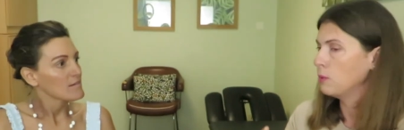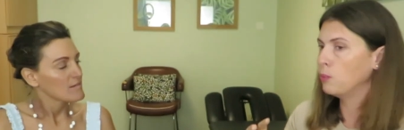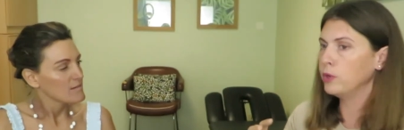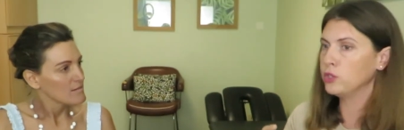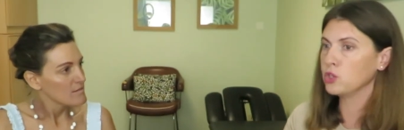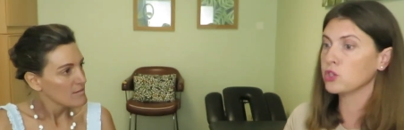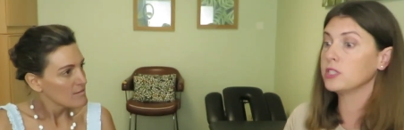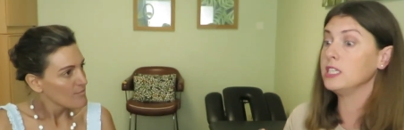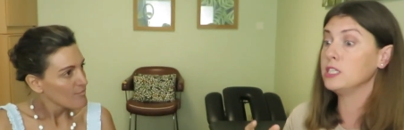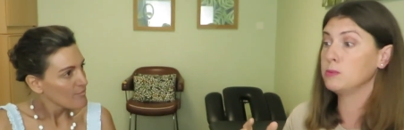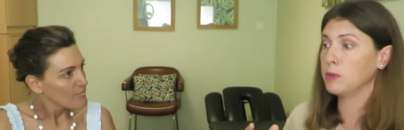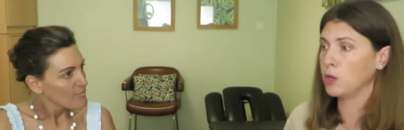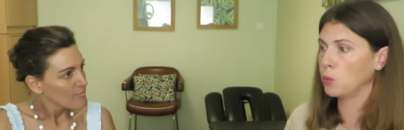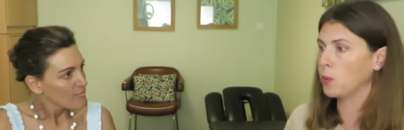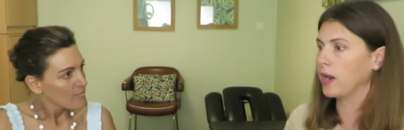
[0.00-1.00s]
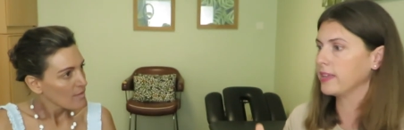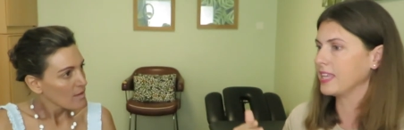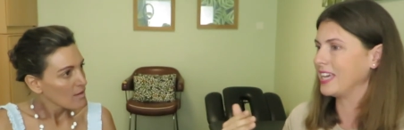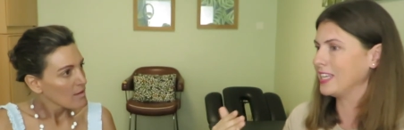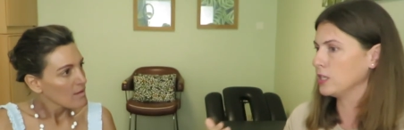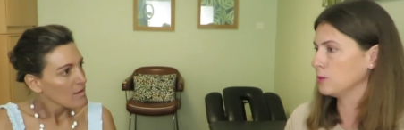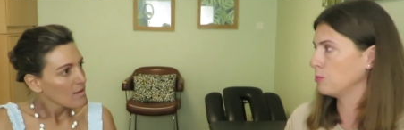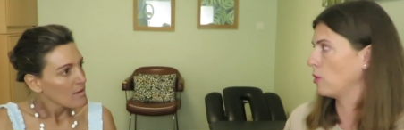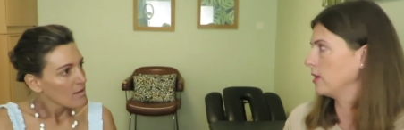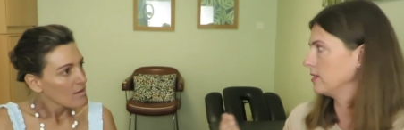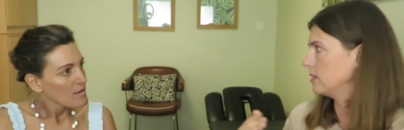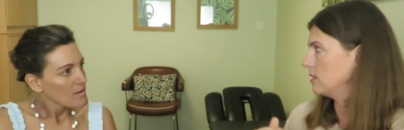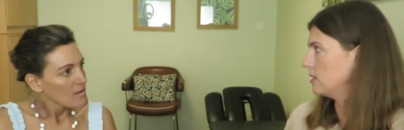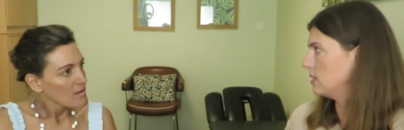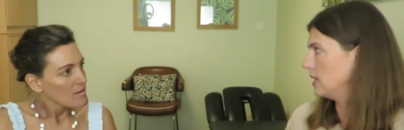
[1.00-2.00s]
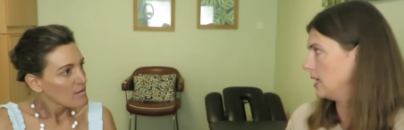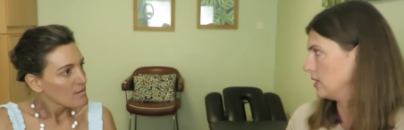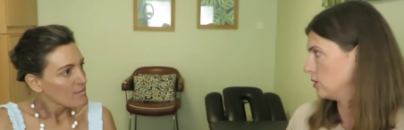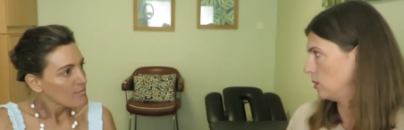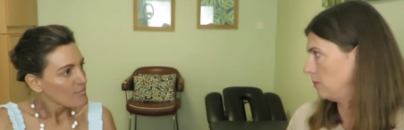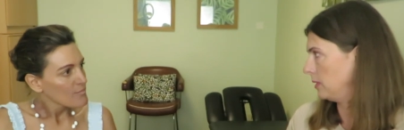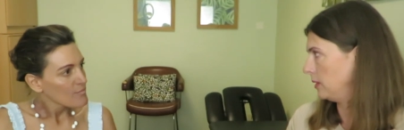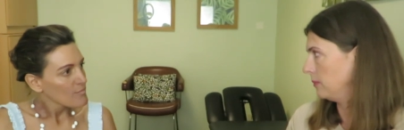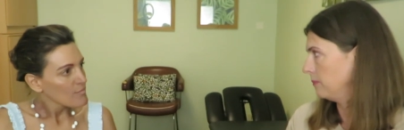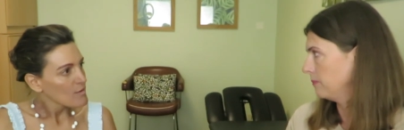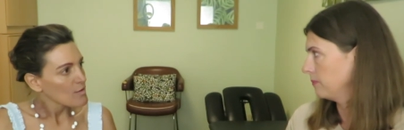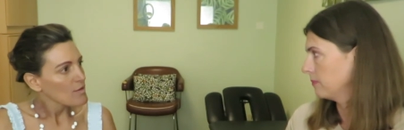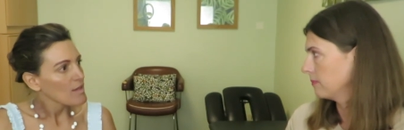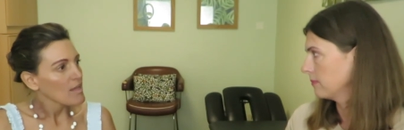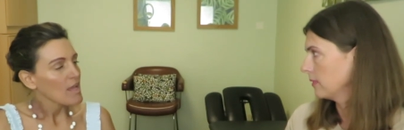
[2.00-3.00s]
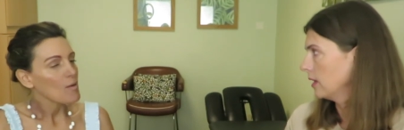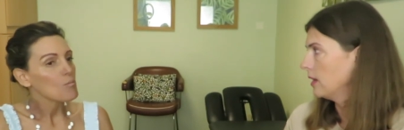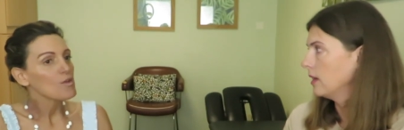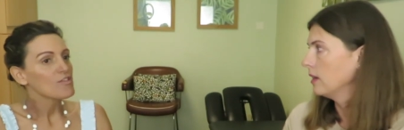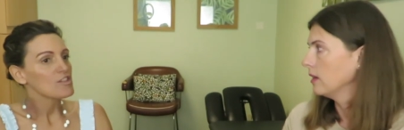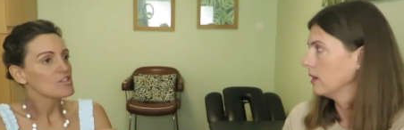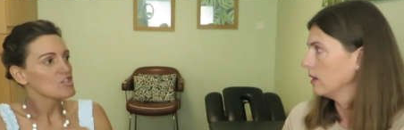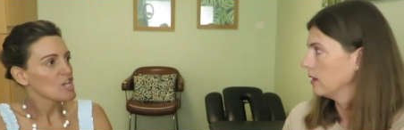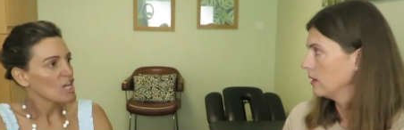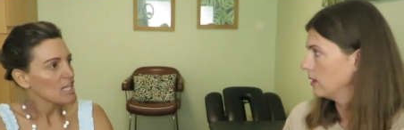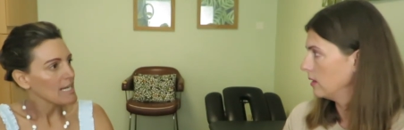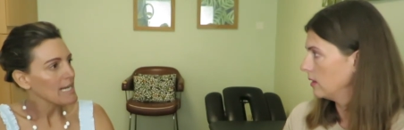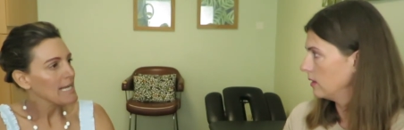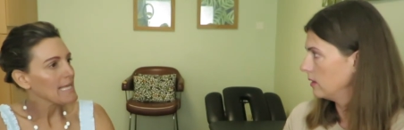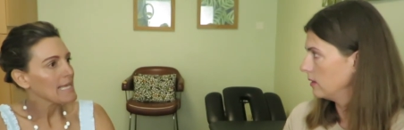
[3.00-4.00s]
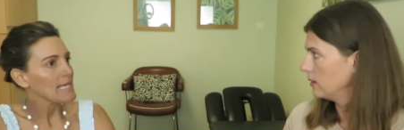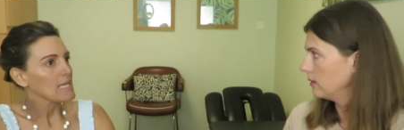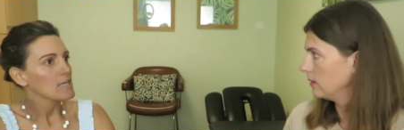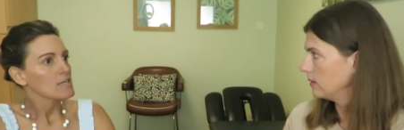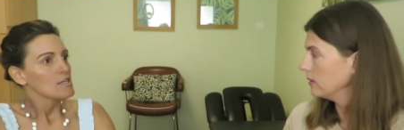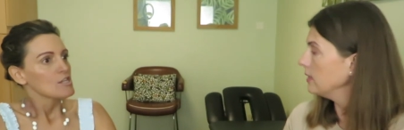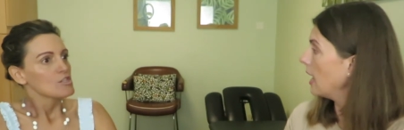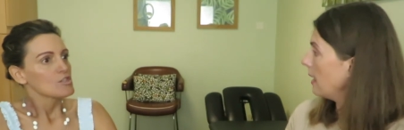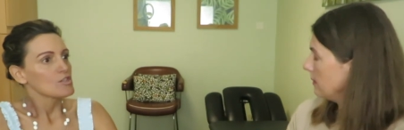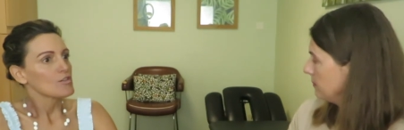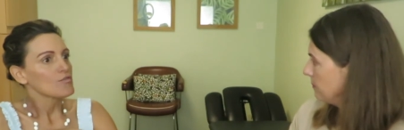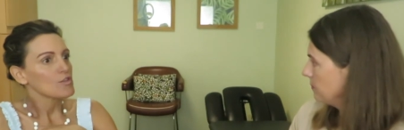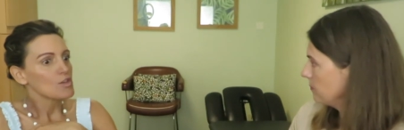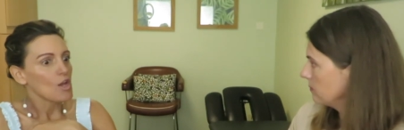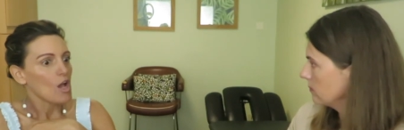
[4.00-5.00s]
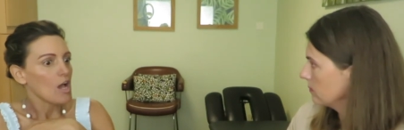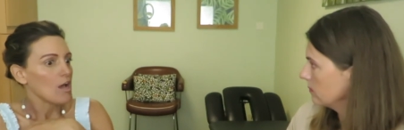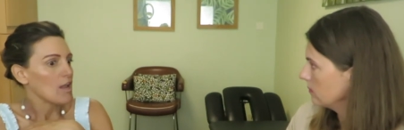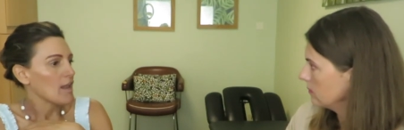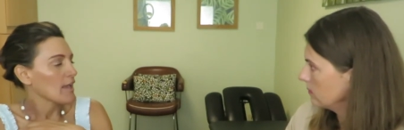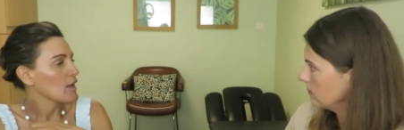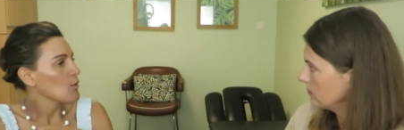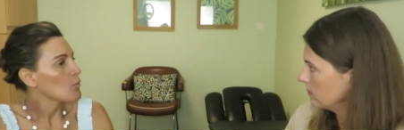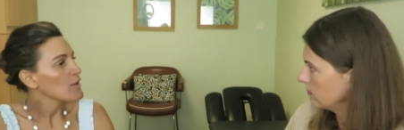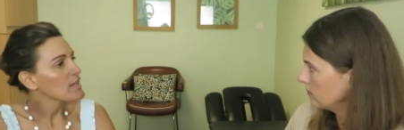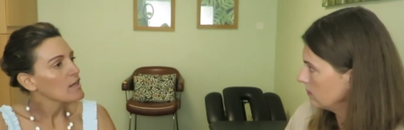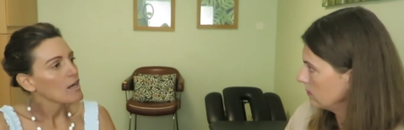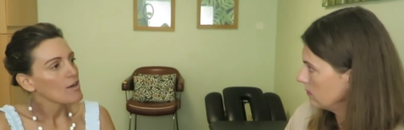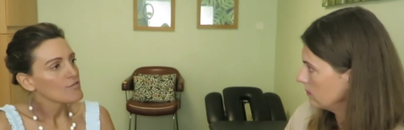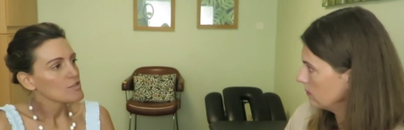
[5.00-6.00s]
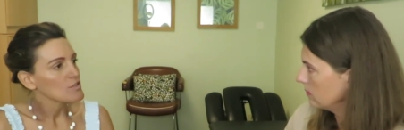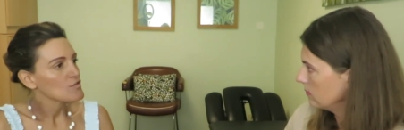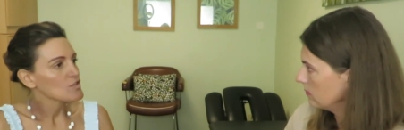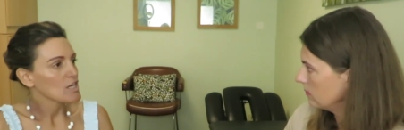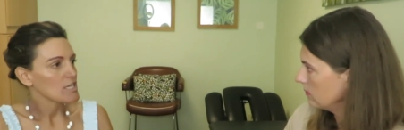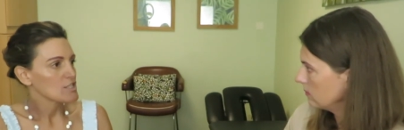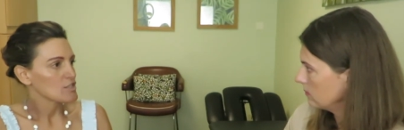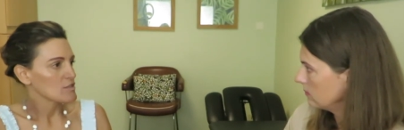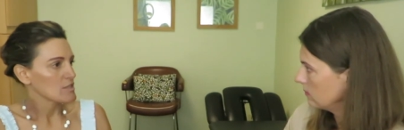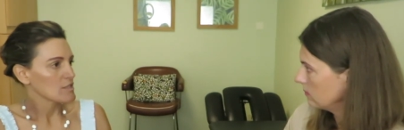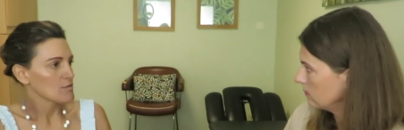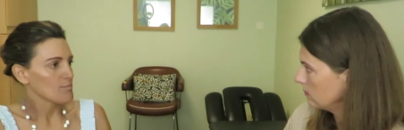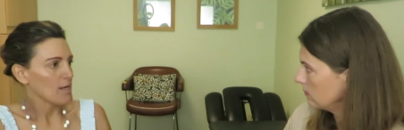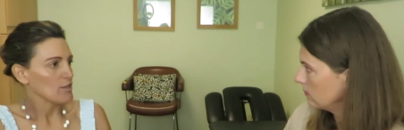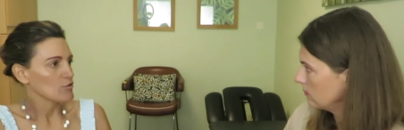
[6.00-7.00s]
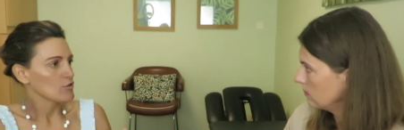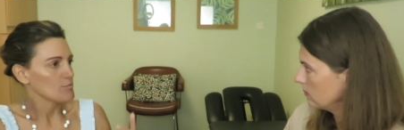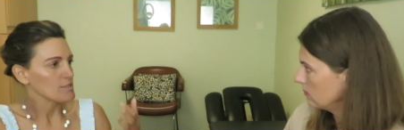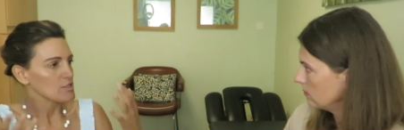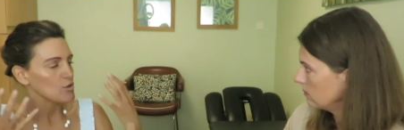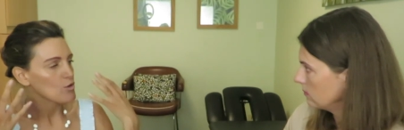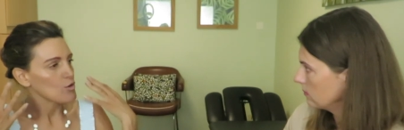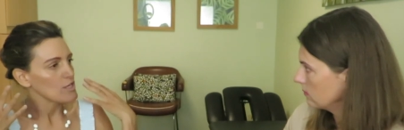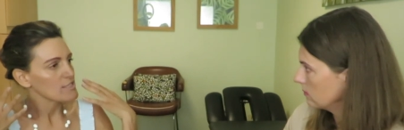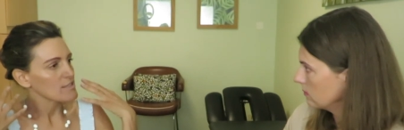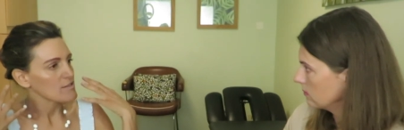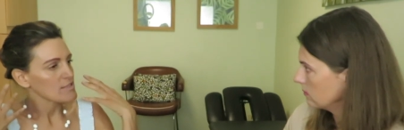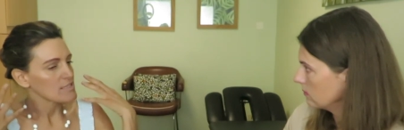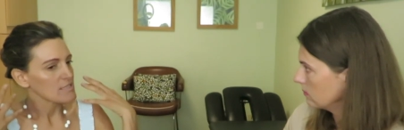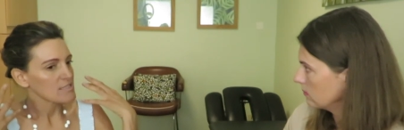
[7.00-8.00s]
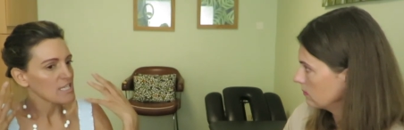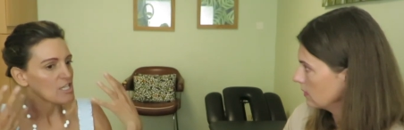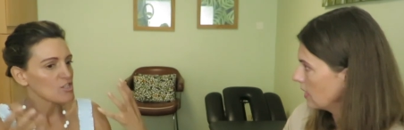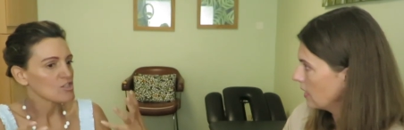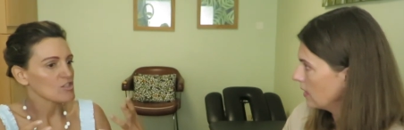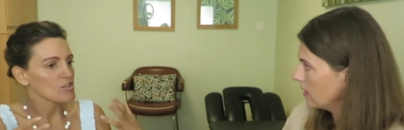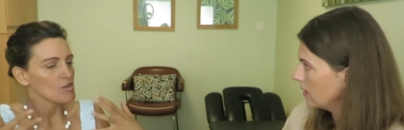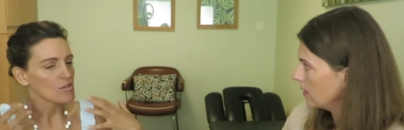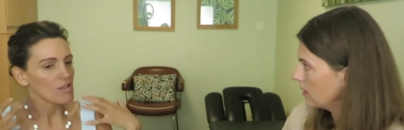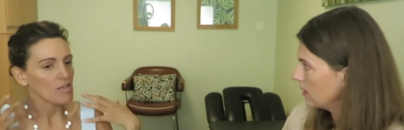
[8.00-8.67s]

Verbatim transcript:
Speaker 1: We just need to be aware that it is present in TSW.
Speaker 2: Okay. And with the journaling, yeah. sort of, you know, uh, like a week after you've tried doing your binaural beats, or is there a sensation that you